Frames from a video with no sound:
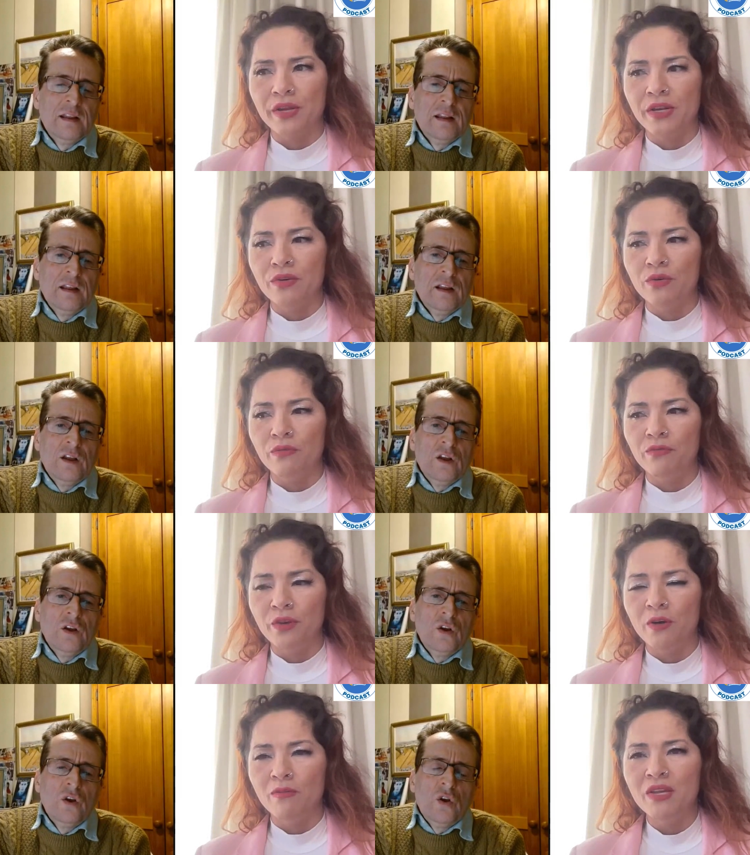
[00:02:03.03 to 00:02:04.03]
Speaker 1: radio, and
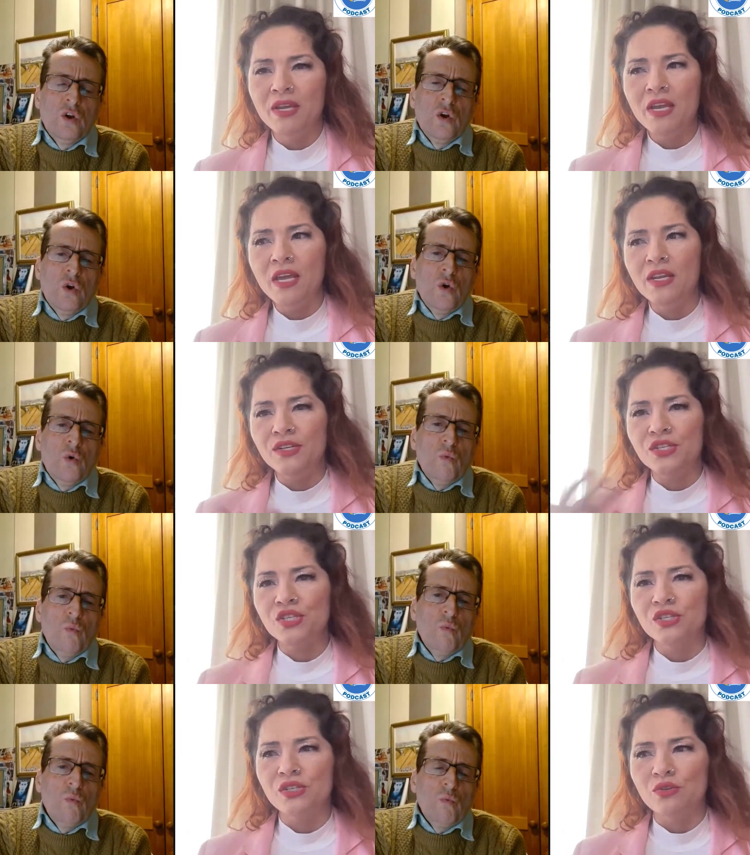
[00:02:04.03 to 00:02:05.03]
film. In
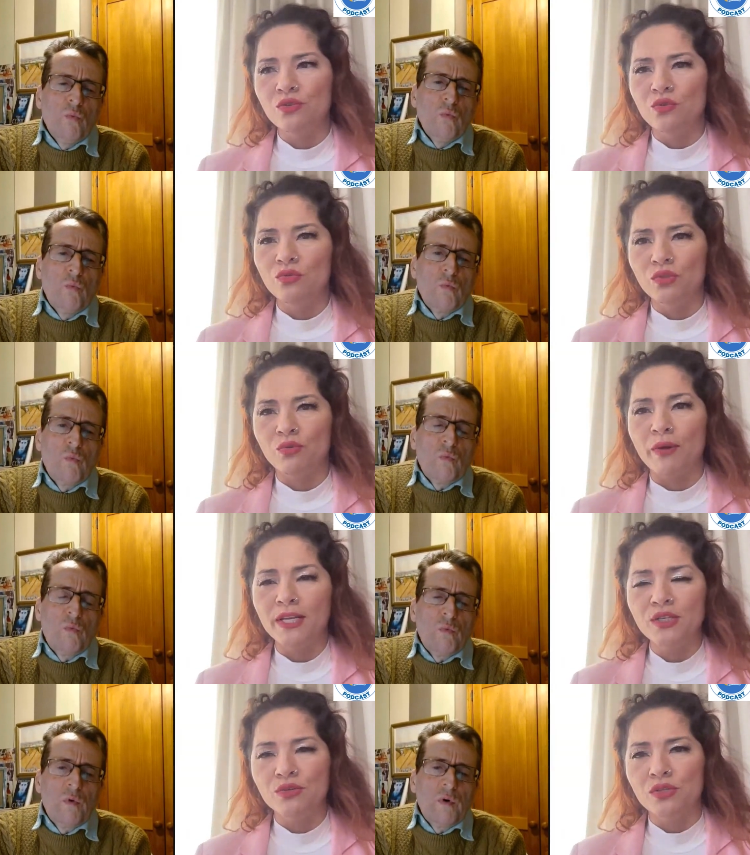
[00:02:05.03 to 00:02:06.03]
addition to
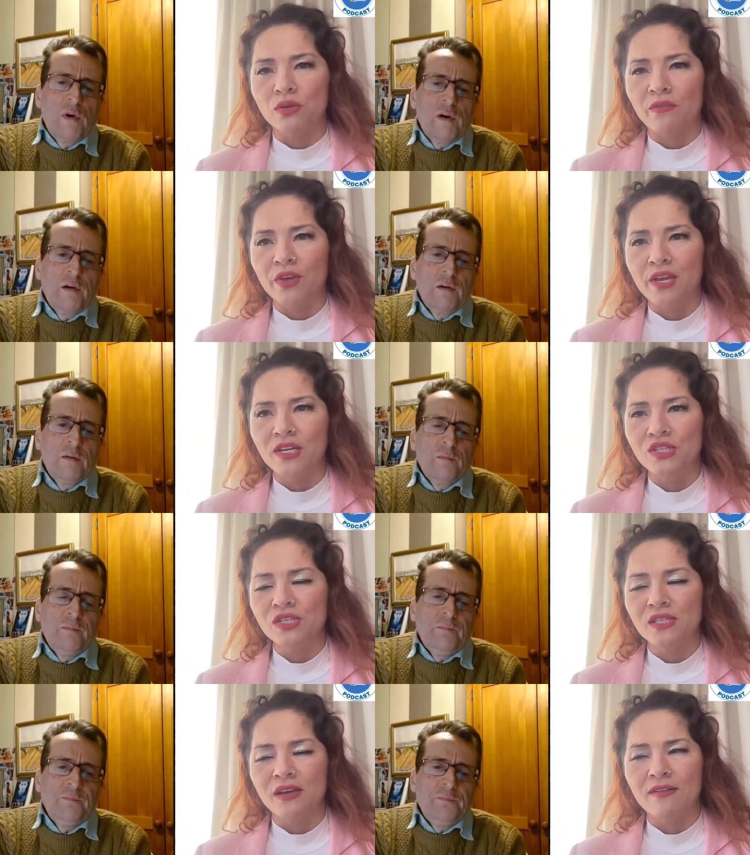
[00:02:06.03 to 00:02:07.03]
22
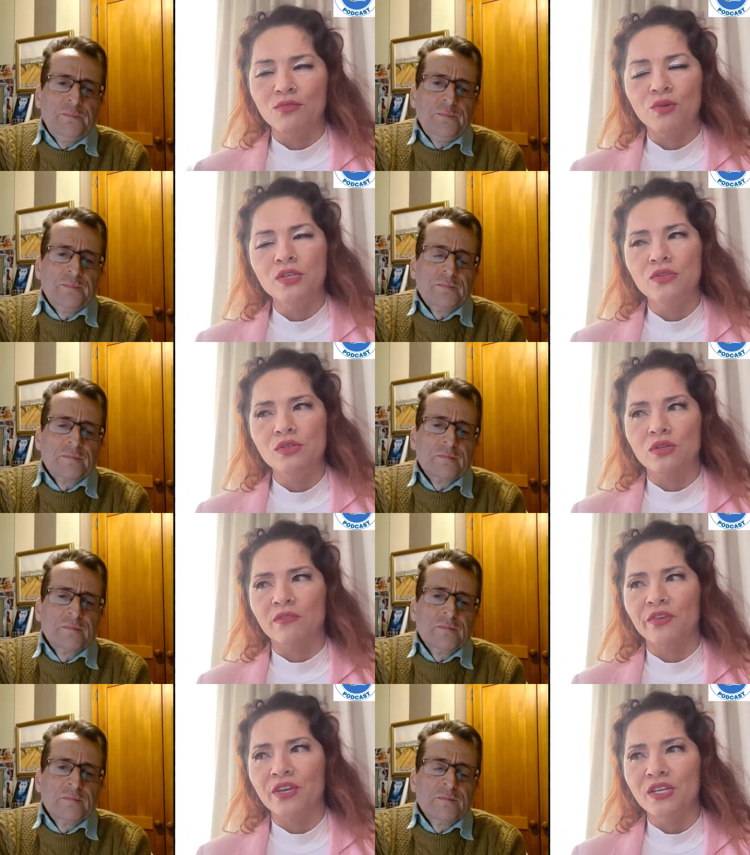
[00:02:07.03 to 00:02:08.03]
certifications, I have 22
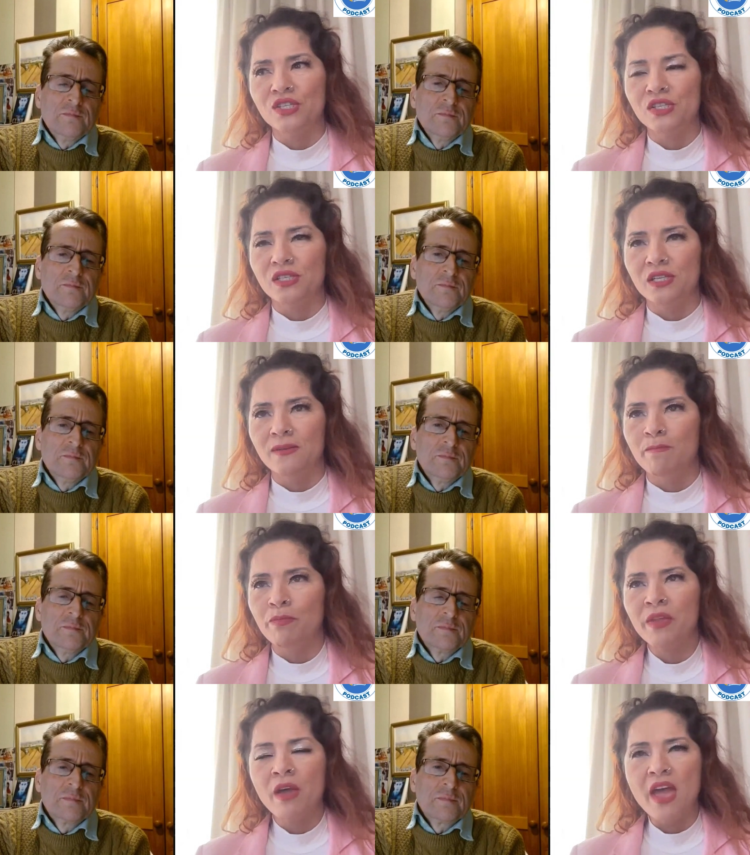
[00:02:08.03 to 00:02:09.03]
certifications in
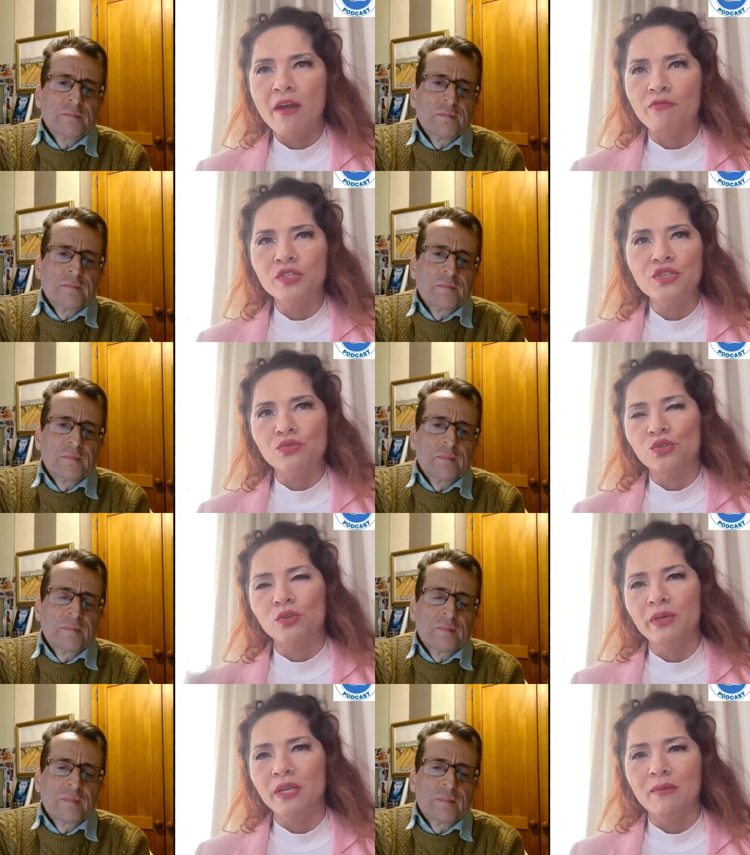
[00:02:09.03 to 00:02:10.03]
every
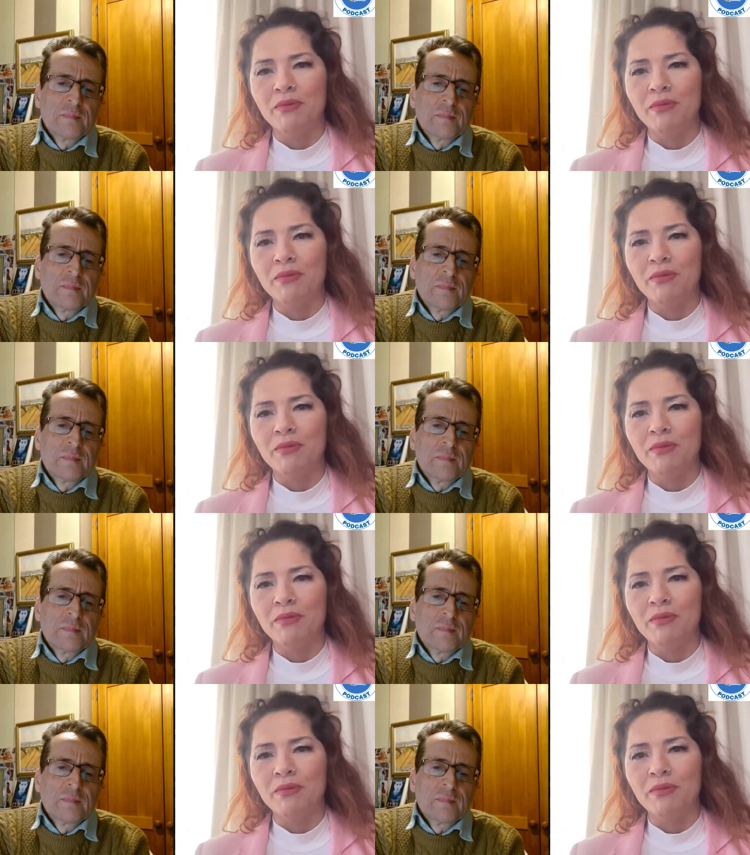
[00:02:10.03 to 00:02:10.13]
social media